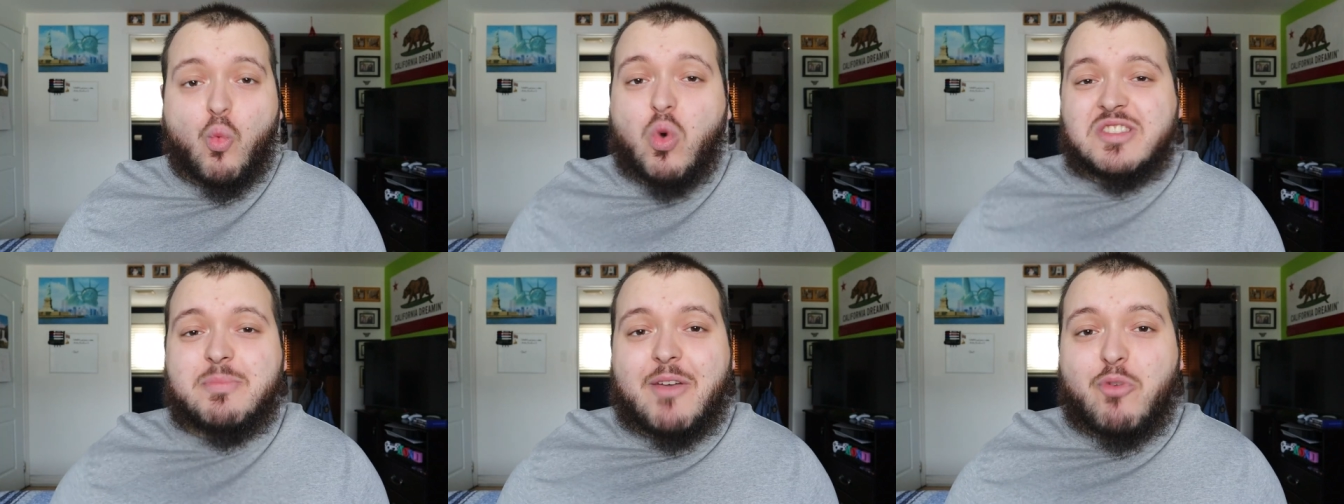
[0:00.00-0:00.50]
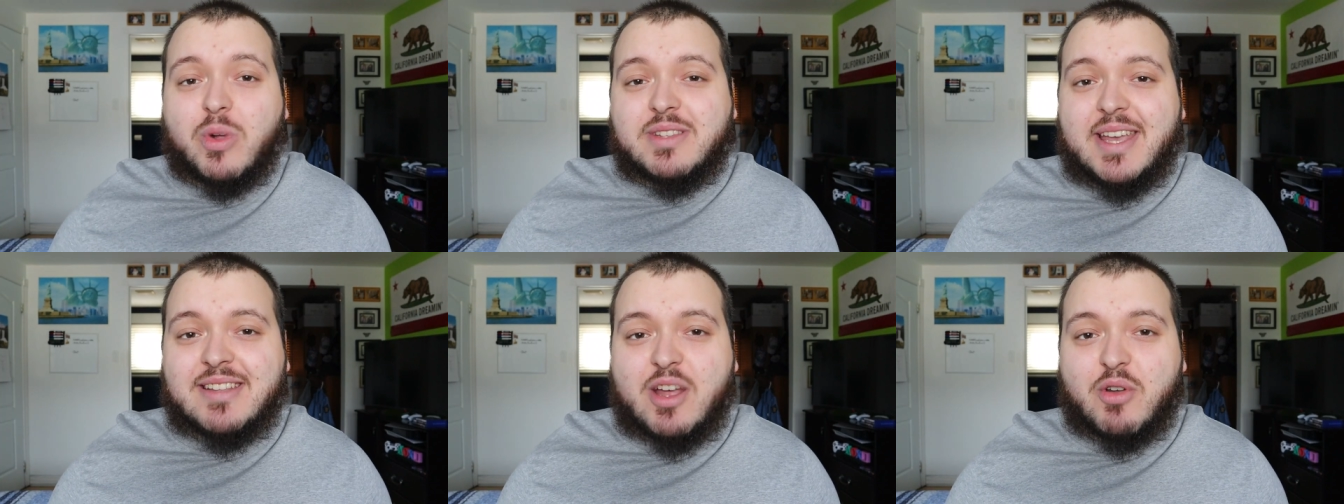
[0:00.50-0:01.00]
What's up everyone,
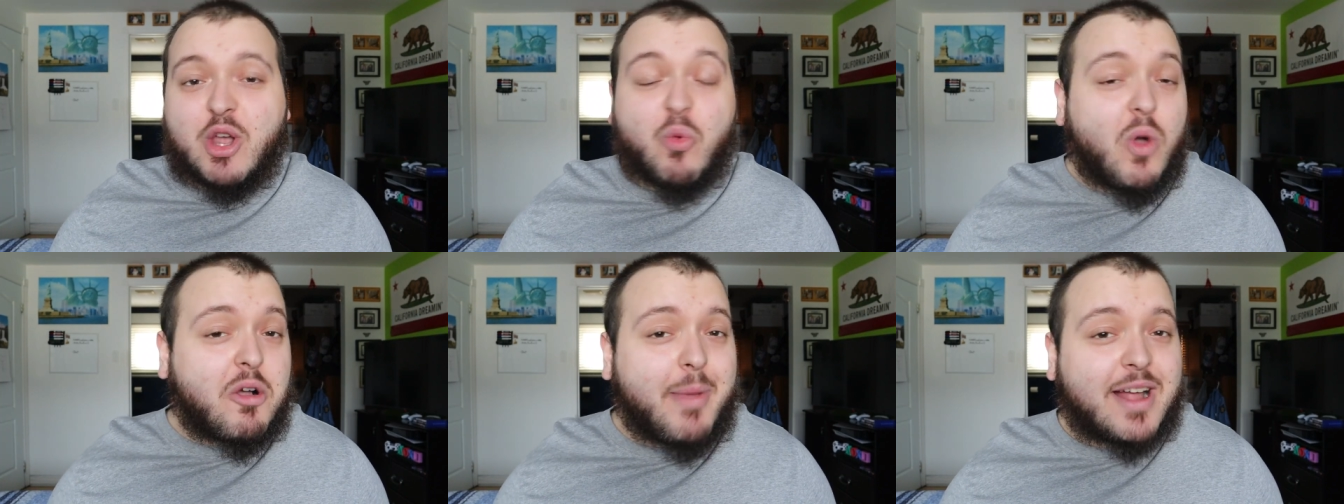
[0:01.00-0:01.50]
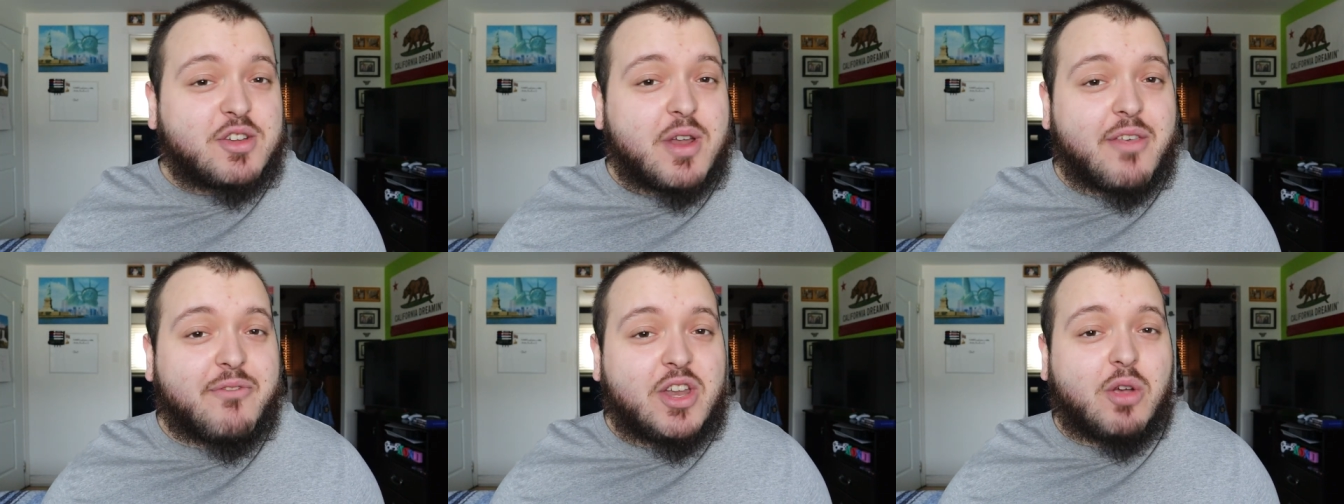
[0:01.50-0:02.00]
Takedown here. Welcome back to
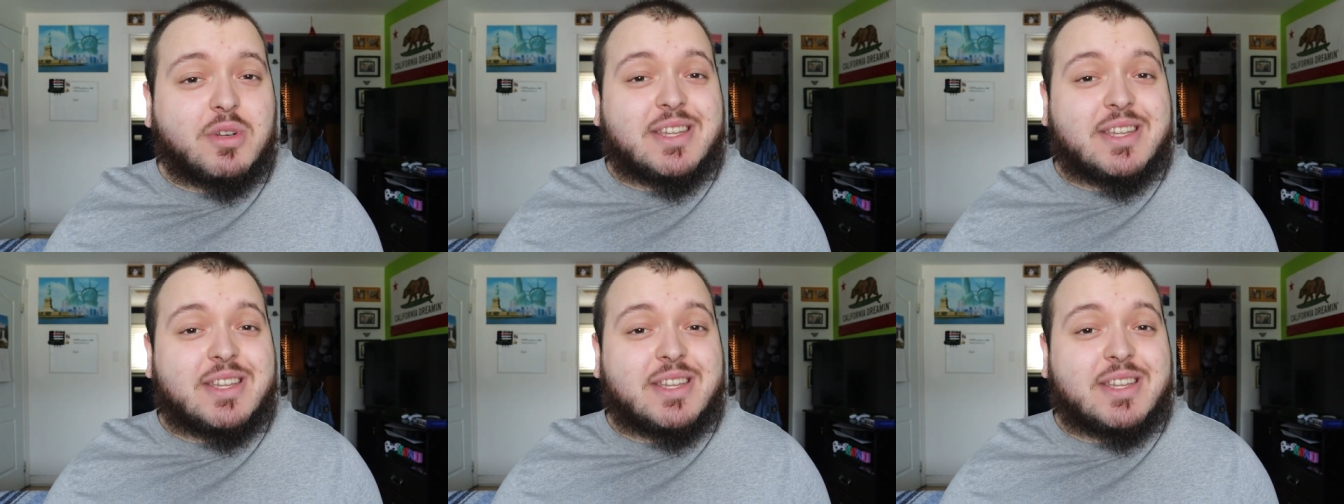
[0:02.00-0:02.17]
another video.